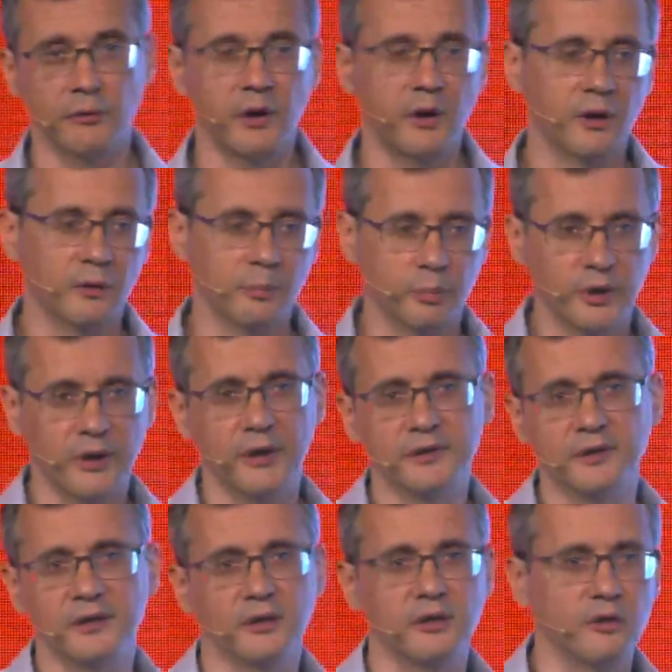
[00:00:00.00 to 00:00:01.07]
we are
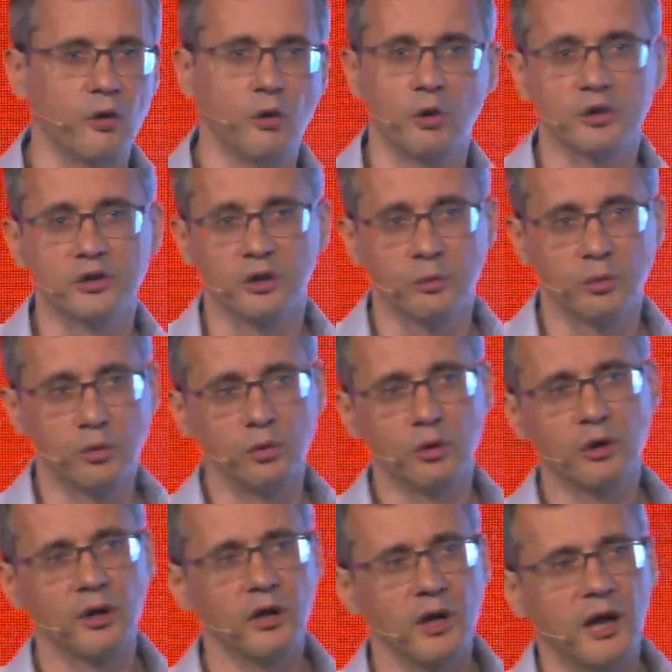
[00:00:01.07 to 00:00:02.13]
placed in the order
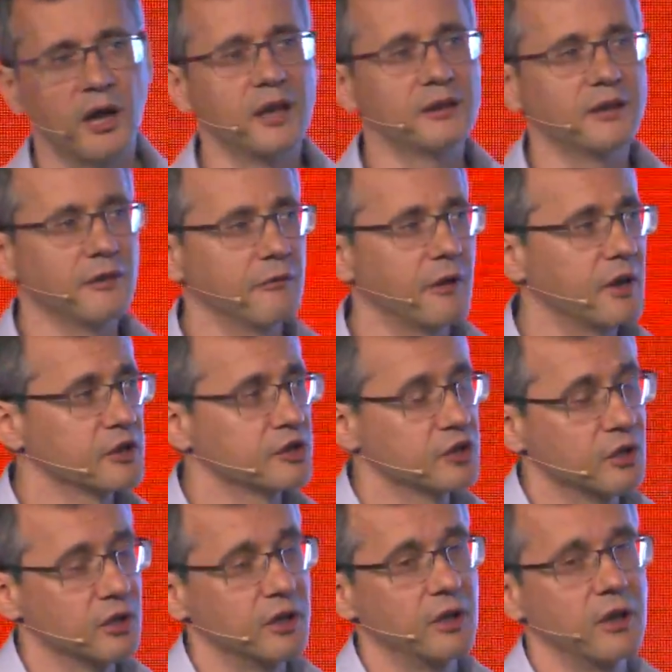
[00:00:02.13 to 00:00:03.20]
book, and
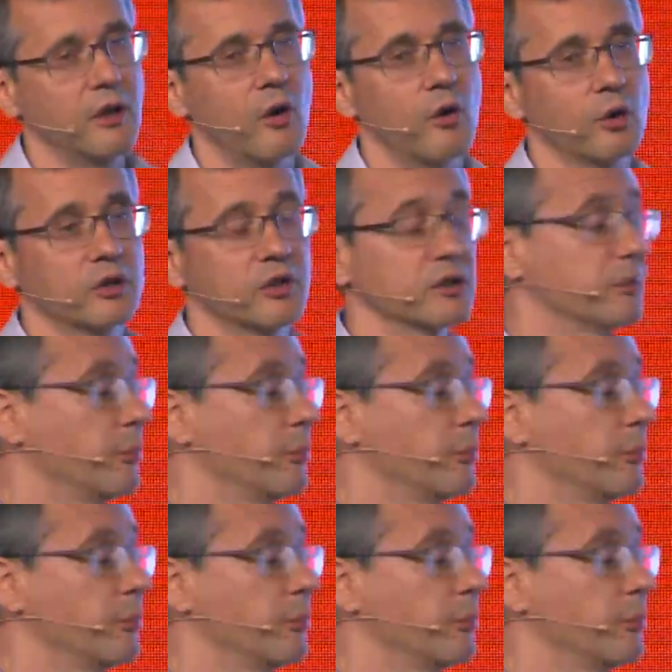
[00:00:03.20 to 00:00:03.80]
eventually orders